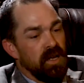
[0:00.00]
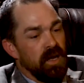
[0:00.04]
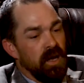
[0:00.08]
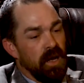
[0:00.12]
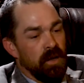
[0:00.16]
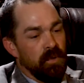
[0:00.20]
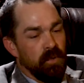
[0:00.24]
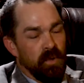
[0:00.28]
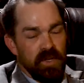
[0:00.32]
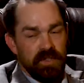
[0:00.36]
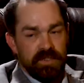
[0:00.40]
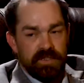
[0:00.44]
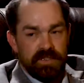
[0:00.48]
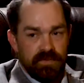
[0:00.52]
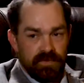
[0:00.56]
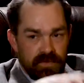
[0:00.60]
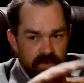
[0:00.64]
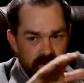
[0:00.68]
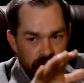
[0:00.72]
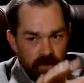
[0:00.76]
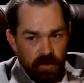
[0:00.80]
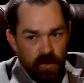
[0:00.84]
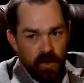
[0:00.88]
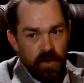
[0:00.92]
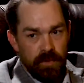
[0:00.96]
And one's of
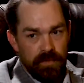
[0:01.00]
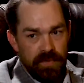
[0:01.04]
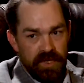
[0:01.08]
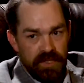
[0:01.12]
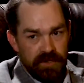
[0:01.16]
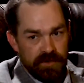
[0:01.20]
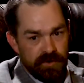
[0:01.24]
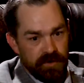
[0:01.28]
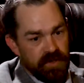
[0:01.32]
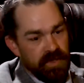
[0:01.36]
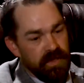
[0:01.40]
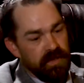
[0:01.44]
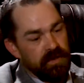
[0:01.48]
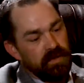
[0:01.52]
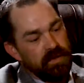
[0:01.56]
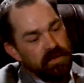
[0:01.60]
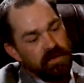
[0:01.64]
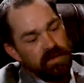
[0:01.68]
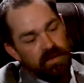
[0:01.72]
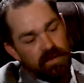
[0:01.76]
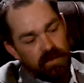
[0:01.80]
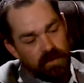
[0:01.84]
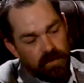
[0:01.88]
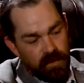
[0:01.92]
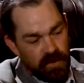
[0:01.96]
Leroy Petrie,
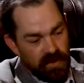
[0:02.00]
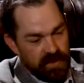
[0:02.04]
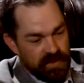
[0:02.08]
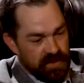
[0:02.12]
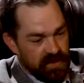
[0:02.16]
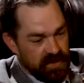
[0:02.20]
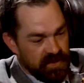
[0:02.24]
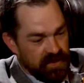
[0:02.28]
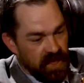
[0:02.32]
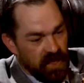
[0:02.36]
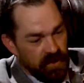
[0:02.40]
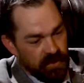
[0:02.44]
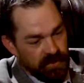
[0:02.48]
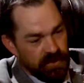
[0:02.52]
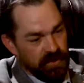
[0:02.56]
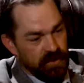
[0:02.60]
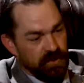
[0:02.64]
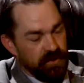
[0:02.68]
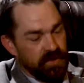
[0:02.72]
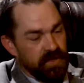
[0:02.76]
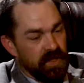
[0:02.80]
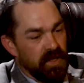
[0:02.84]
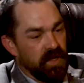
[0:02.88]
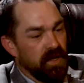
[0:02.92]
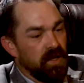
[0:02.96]
one's of Sal
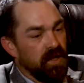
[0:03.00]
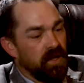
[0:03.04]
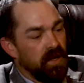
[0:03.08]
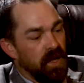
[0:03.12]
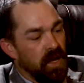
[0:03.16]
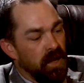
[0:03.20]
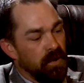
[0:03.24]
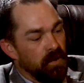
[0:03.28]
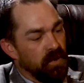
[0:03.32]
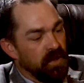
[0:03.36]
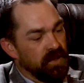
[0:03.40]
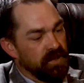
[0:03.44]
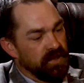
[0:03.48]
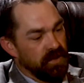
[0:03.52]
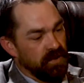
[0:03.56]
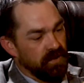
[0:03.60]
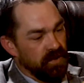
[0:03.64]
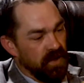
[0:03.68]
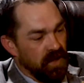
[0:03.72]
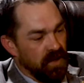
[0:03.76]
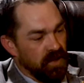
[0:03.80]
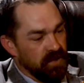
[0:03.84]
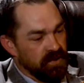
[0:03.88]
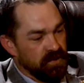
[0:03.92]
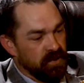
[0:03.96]
Junta, and one's
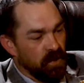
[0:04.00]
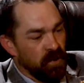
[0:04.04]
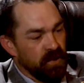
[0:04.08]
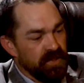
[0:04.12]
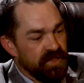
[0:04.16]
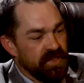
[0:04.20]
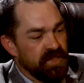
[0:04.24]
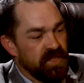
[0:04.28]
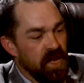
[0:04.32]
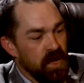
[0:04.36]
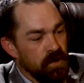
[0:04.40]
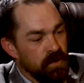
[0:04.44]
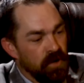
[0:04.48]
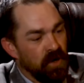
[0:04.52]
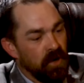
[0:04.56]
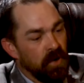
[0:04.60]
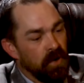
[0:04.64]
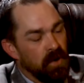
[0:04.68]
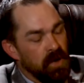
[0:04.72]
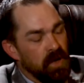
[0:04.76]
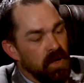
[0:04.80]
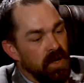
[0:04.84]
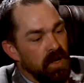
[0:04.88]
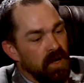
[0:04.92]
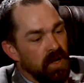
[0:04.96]
of Sergeant Sabo,
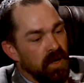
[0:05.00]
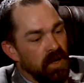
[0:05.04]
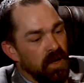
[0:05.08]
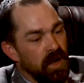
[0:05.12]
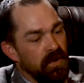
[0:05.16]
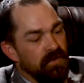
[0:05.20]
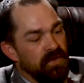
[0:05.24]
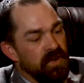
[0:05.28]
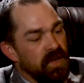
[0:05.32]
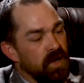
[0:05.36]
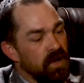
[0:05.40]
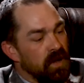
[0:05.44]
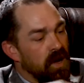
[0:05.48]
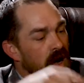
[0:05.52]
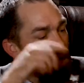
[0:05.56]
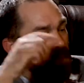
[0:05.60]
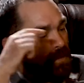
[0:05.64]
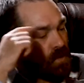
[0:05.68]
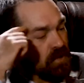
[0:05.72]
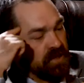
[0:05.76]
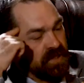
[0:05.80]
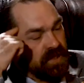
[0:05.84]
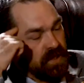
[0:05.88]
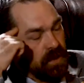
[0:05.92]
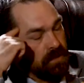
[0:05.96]
a Vietnam
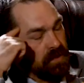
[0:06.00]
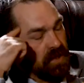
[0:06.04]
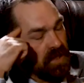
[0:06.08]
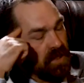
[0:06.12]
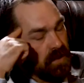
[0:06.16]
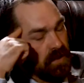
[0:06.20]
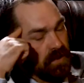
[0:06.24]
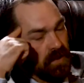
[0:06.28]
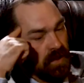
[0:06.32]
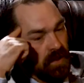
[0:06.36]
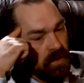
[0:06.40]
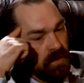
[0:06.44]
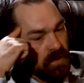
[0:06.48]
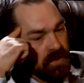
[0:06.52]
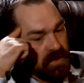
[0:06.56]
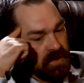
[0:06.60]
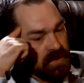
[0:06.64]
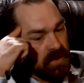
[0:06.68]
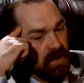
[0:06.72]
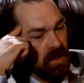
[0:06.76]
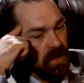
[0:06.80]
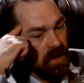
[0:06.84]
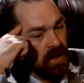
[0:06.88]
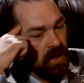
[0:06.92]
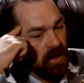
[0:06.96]
recipient that
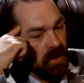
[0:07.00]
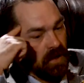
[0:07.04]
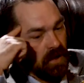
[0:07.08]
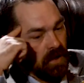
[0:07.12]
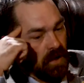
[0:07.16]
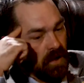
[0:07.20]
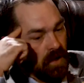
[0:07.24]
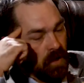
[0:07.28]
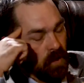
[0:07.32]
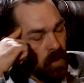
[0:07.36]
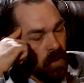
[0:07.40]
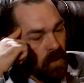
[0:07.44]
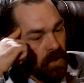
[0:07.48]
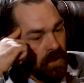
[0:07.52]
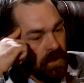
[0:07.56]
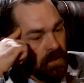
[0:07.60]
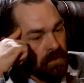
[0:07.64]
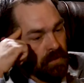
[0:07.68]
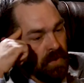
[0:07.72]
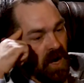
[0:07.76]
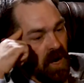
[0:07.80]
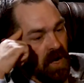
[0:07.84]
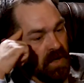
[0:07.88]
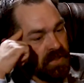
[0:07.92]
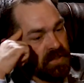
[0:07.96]
was awarded
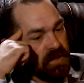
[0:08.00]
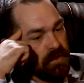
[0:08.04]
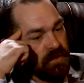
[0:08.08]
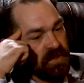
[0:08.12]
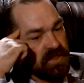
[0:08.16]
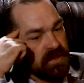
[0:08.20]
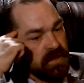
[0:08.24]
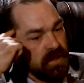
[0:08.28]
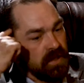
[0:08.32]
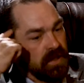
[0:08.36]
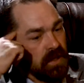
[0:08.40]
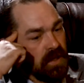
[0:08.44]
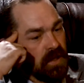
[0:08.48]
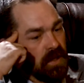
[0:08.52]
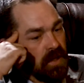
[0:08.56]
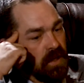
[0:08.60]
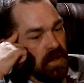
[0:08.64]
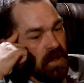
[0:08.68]
posthumously.